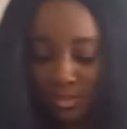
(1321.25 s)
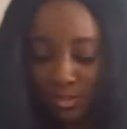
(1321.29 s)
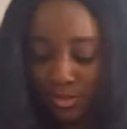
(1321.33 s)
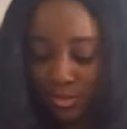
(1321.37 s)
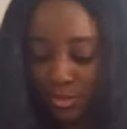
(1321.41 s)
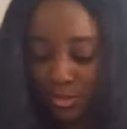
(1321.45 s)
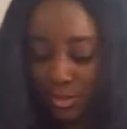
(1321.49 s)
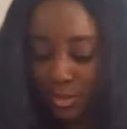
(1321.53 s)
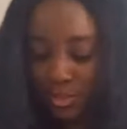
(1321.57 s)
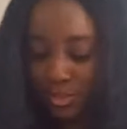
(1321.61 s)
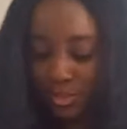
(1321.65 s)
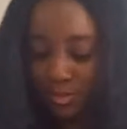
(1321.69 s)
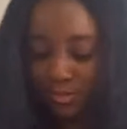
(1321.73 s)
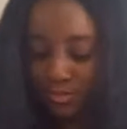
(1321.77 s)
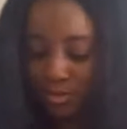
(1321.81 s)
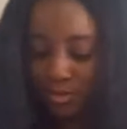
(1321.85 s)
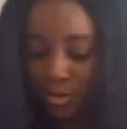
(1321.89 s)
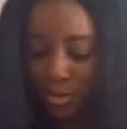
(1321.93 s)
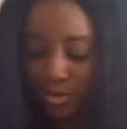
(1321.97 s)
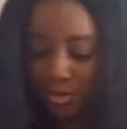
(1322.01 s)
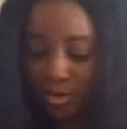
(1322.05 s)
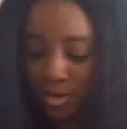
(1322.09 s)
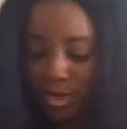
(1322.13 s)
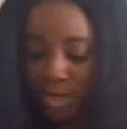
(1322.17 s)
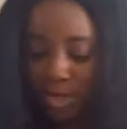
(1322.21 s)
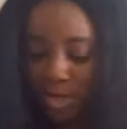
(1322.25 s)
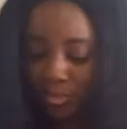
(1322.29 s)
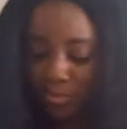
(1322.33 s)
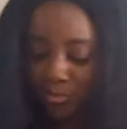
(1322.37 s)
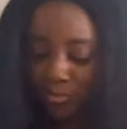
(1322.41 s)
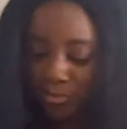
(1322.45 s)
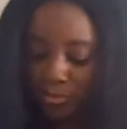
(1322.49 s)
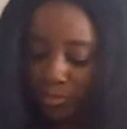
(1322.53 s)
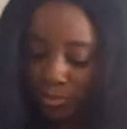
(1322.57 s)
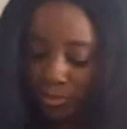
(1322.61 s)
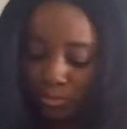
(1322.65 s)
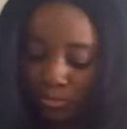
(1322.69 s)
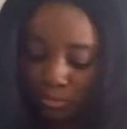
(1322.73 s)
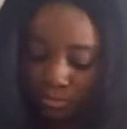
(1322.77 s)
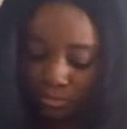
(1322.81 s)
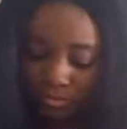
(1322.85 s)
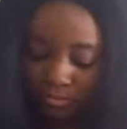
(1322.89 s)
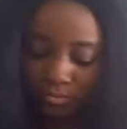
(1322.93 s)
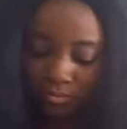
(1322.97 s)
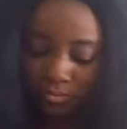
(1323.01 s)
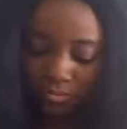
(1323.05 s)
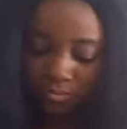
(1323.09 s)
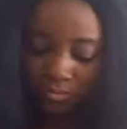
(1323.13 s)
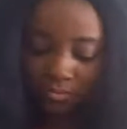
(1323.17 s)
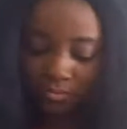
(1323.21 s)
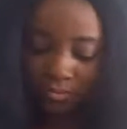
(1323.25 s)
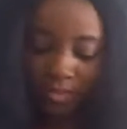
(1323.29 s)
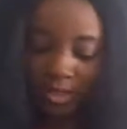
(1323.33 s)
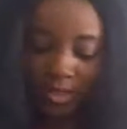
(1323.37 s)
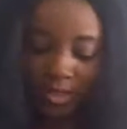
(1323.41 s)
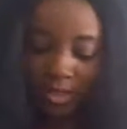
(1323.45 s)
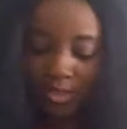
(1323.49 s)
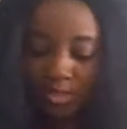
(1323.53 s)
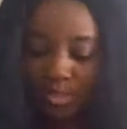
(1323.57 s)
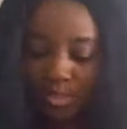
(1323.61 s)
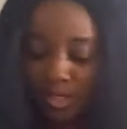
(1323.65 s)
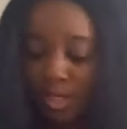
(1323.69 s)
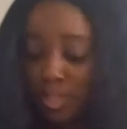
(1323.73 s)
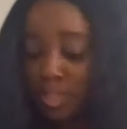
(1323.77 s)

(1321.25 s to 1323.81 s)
usually very helpful is,